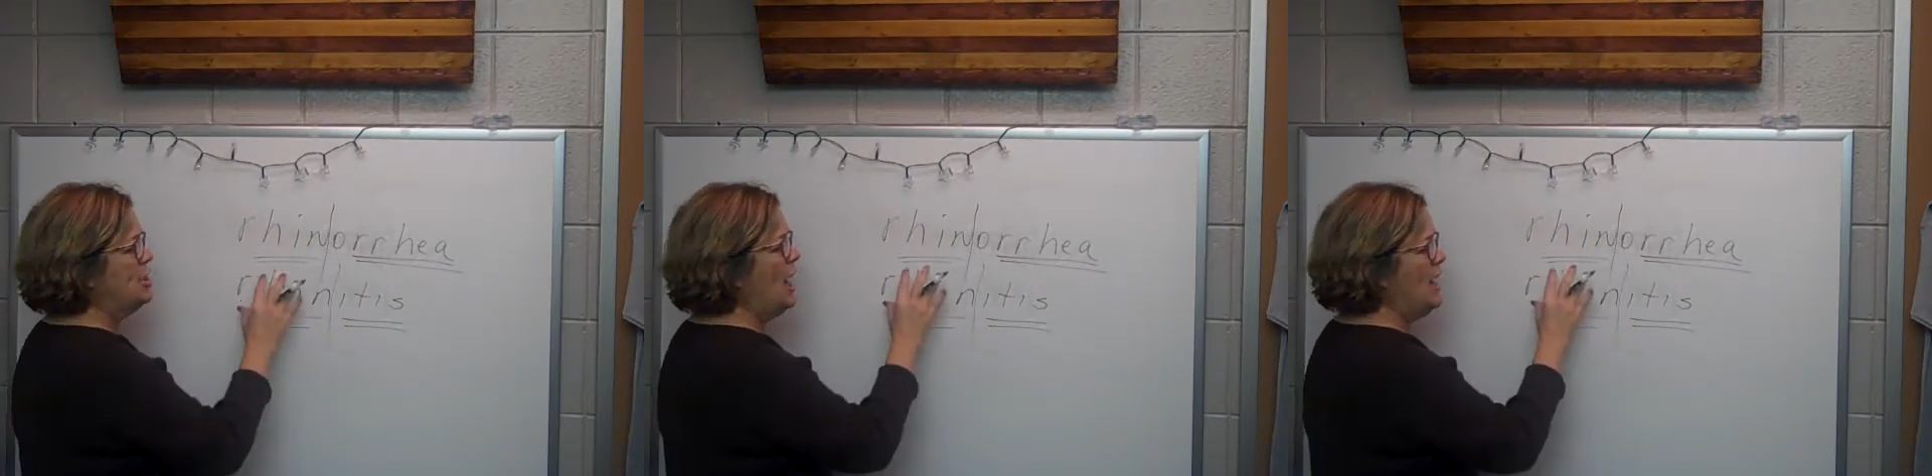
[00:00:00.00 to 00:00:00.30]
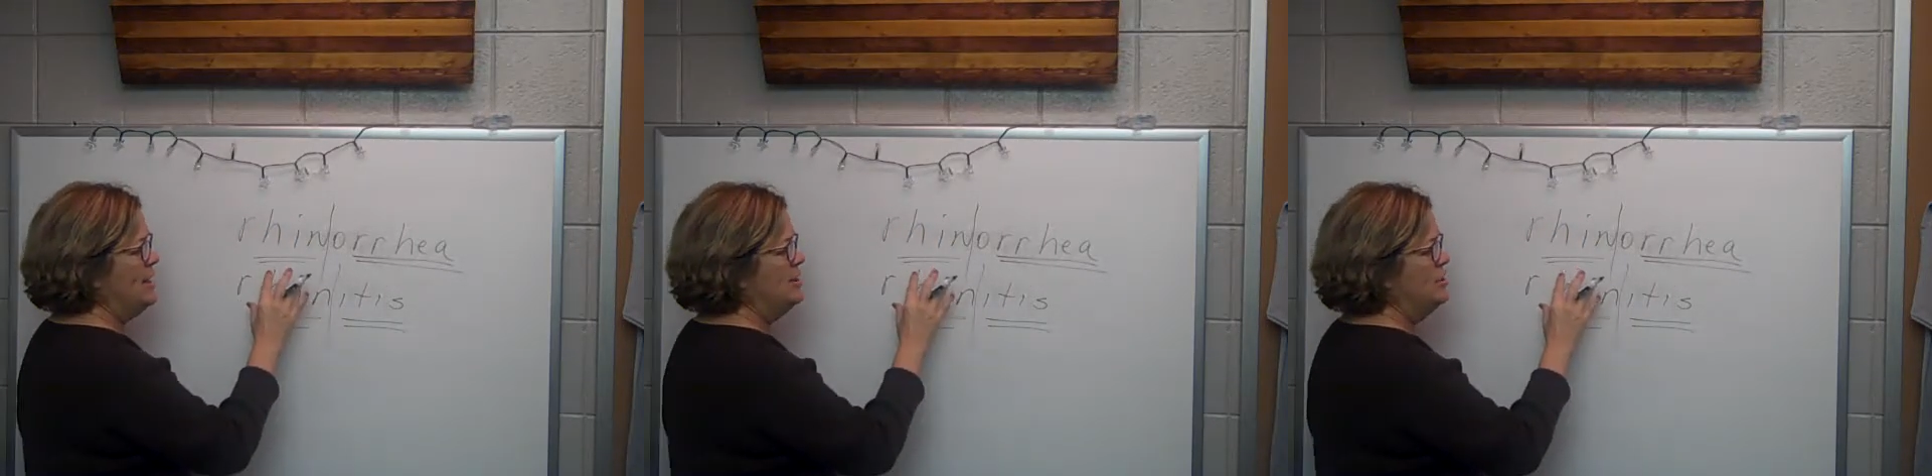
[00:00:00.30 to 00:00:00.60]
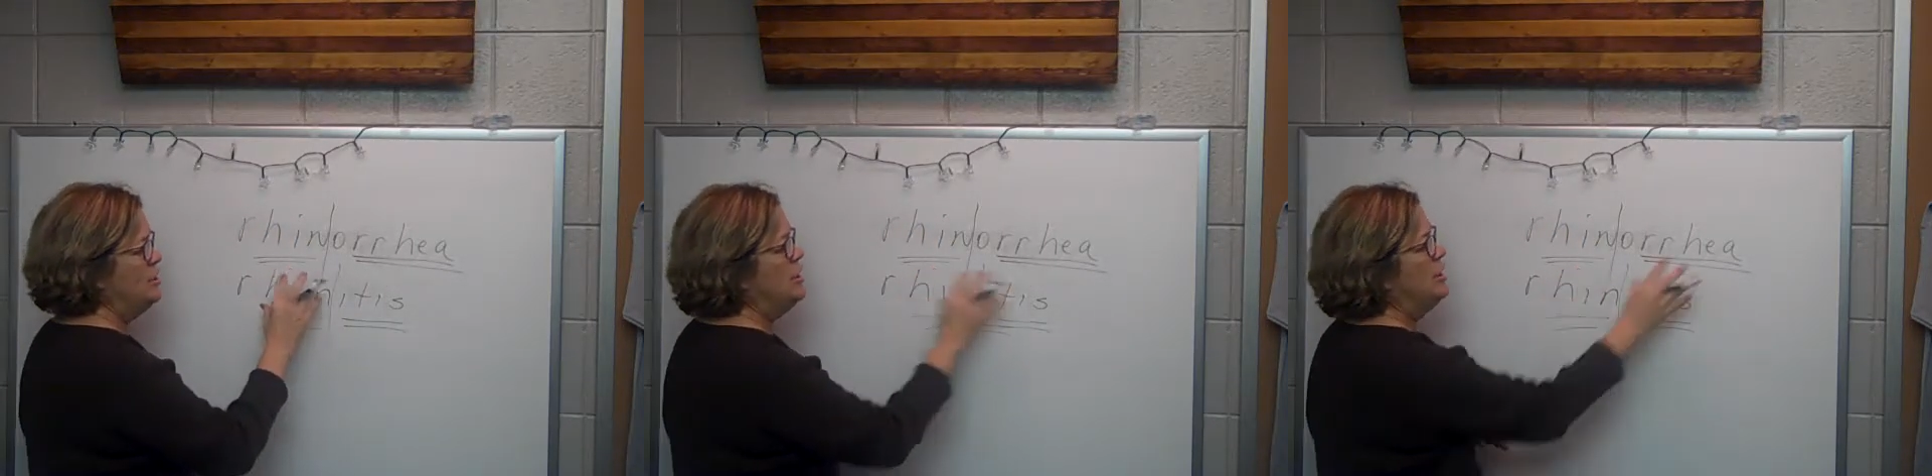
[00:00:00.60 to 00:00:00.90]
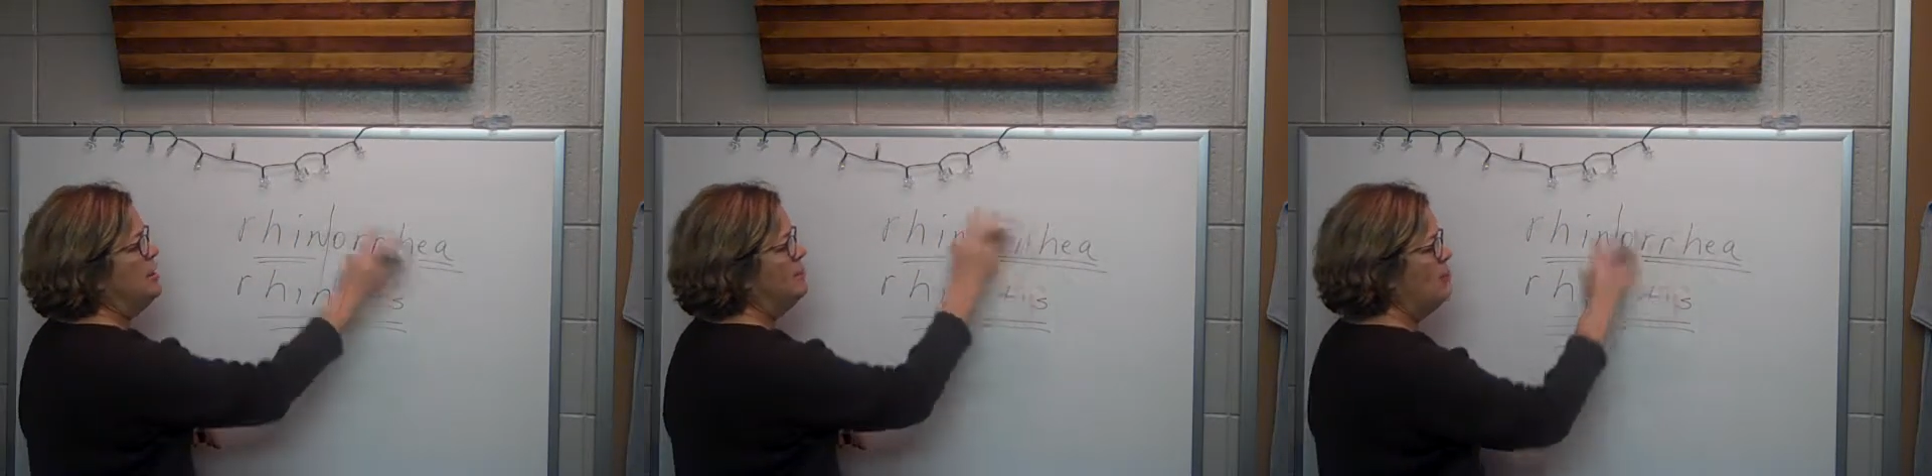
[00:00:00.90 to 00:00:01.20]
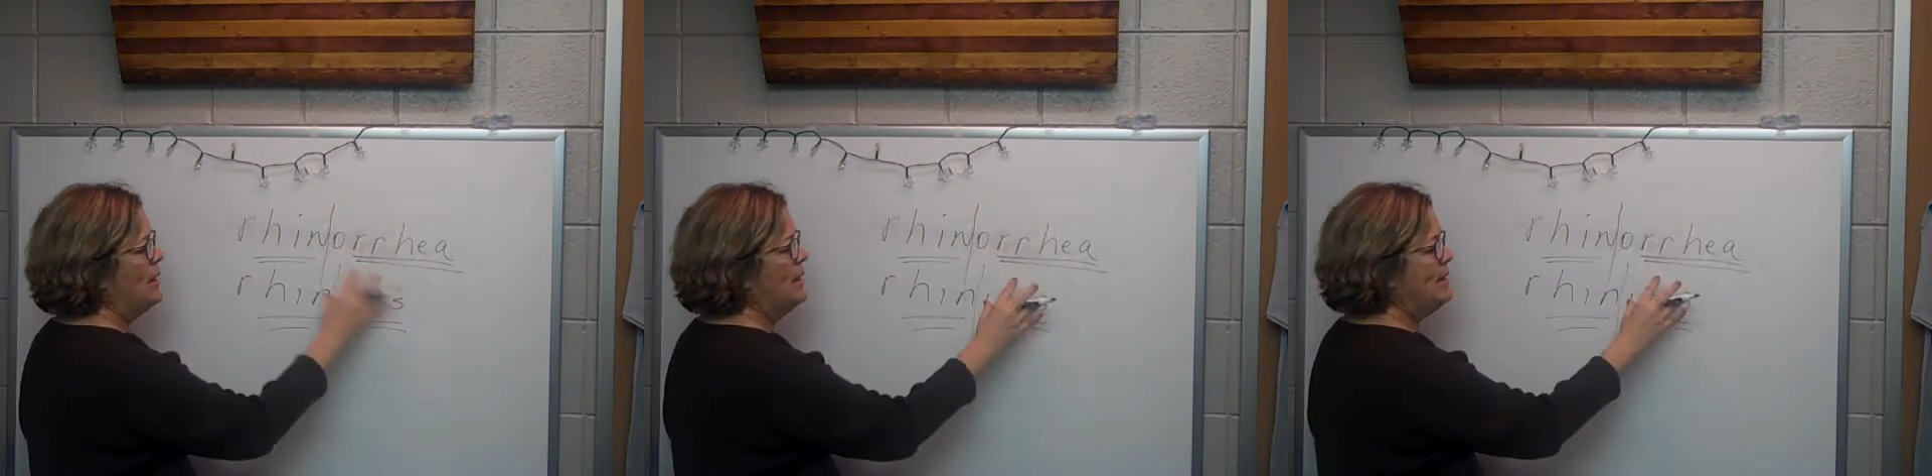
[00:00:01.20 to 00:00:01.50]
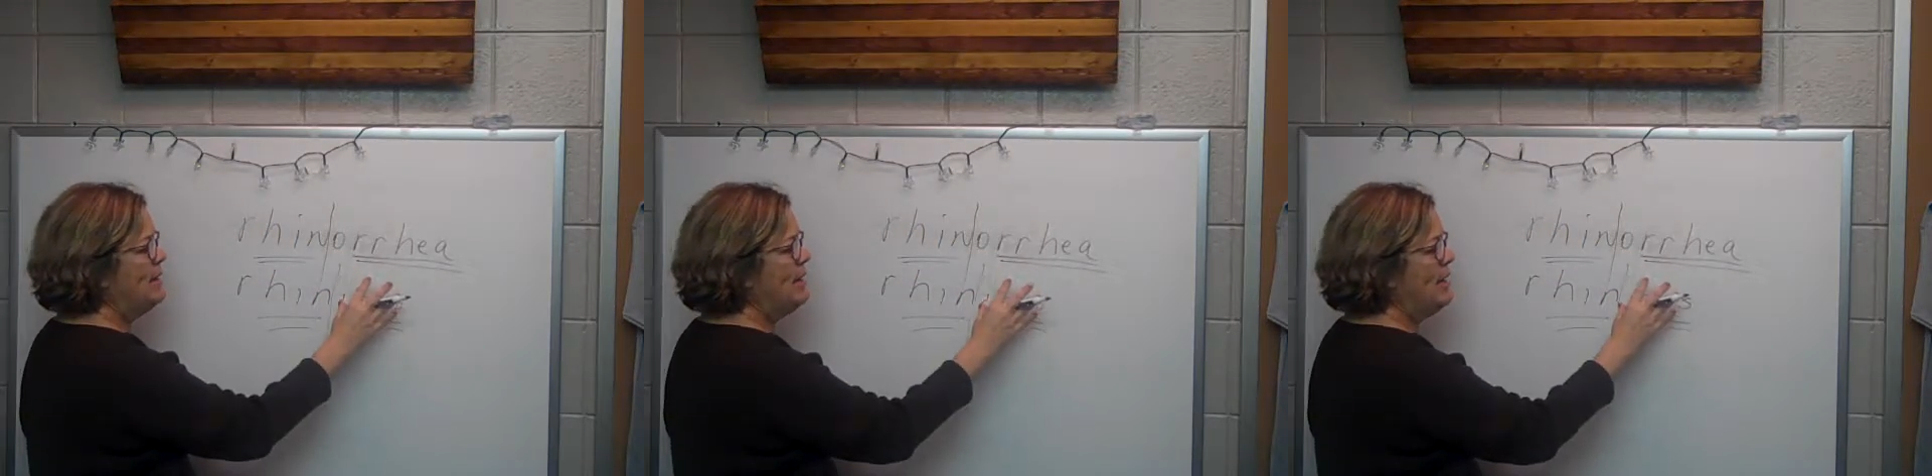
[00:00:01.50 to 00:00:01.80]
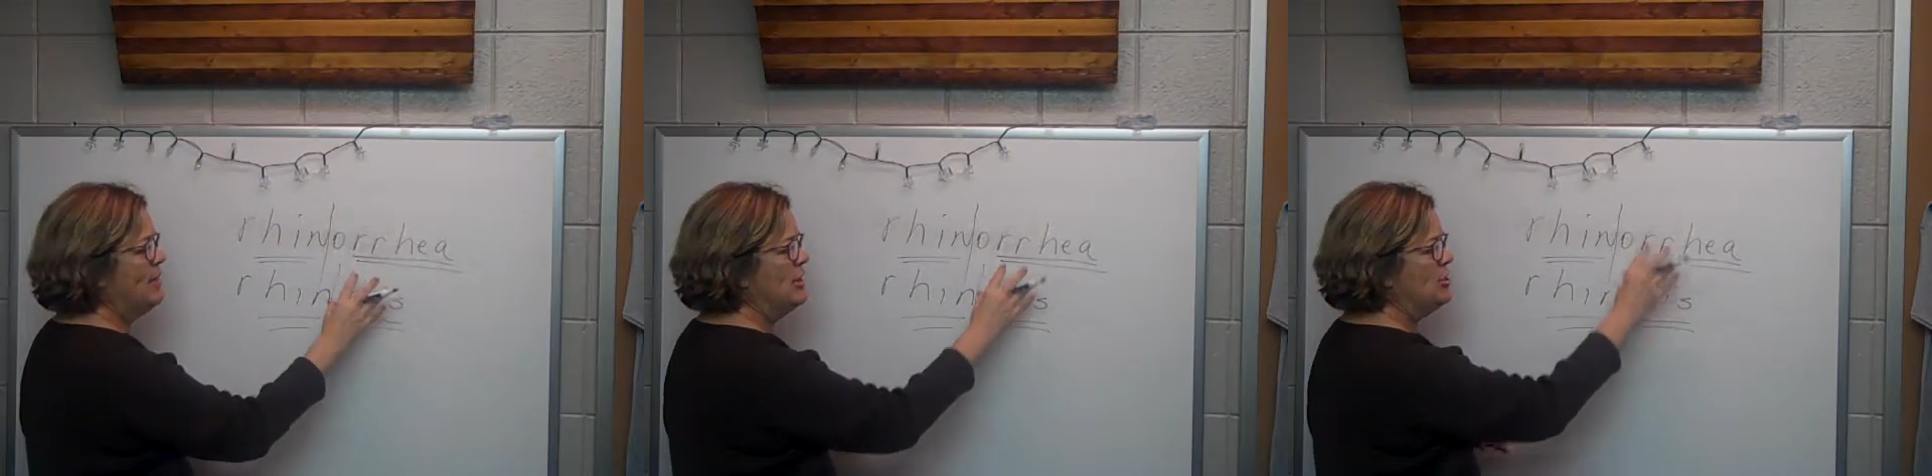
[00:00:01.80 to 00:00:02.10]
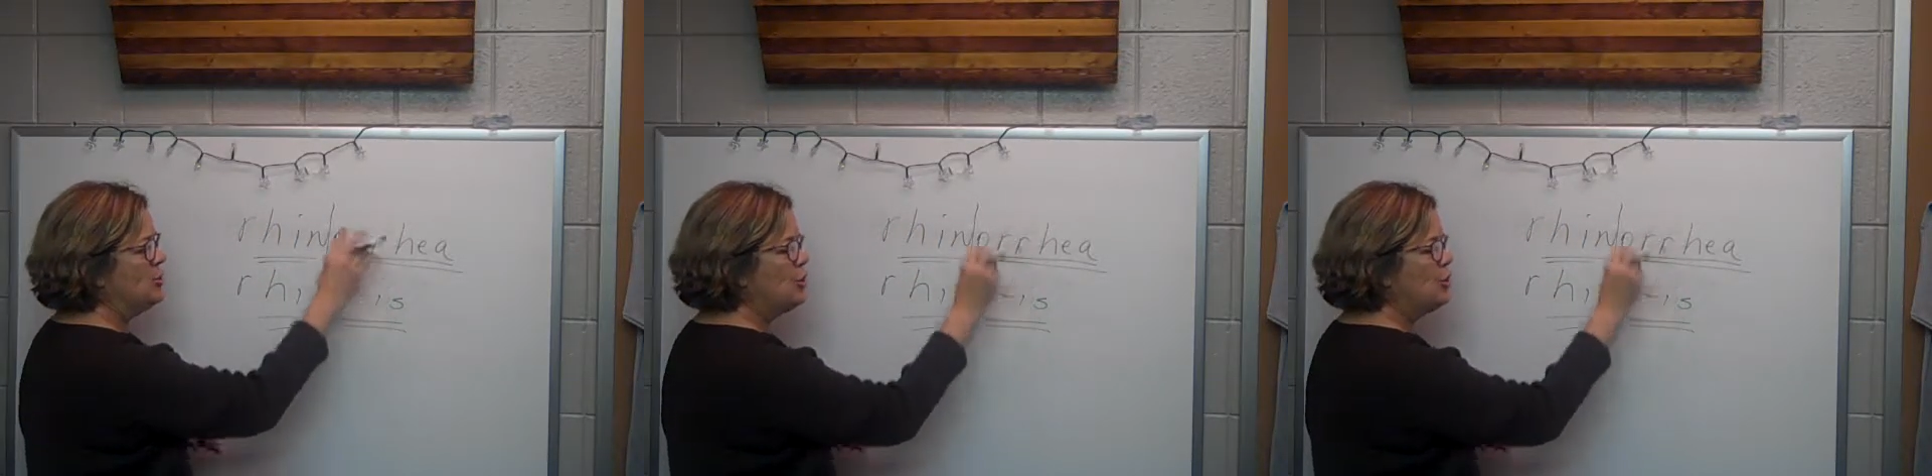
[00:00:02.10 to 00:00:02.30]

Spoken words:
change, but what I now have is